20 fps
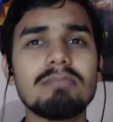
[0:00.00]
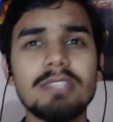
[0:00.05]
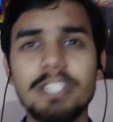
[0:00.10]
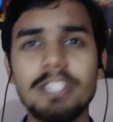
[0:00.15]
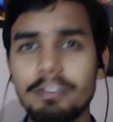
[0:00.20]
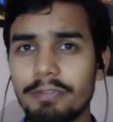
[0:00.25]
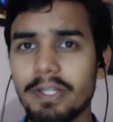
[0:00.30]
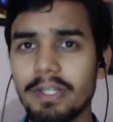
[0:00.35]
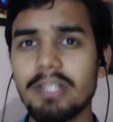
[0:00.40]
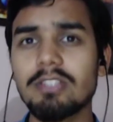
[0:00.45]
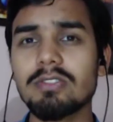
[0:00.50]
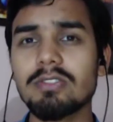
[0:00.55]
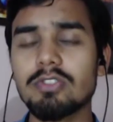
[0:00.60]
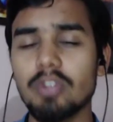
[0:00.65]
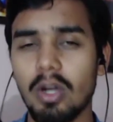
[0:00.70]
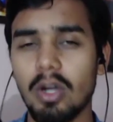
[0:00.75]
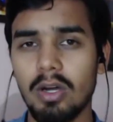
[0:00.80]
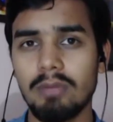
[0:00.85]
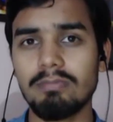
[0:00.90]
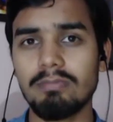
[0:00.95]
different
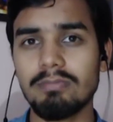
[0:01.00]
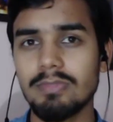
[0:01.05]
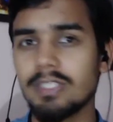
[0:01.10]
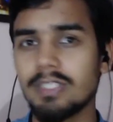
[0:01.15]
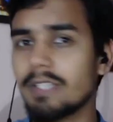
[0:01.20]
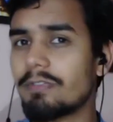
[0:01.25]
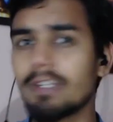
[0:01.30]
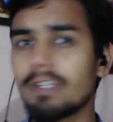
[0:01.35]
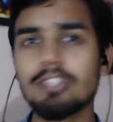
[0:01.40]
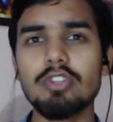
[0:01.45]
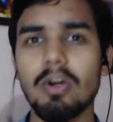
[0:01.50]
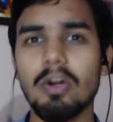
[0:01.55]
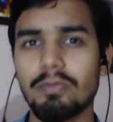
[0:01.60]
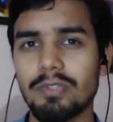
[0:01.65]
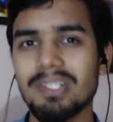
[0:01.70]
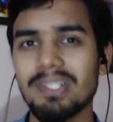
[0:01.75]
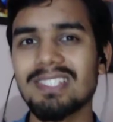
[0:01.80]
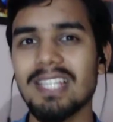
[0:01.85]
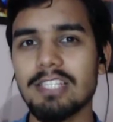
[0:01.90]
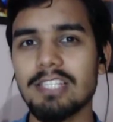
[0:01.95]

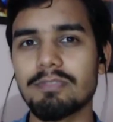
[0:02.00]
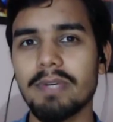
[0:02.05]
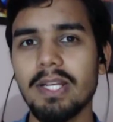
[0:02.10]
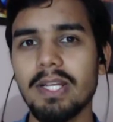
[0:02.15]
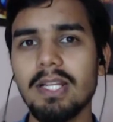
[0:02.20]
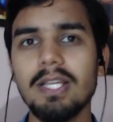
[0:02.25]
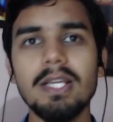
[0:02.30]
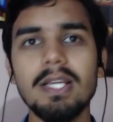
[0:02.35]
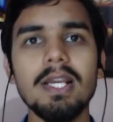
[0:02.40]
softwares as well.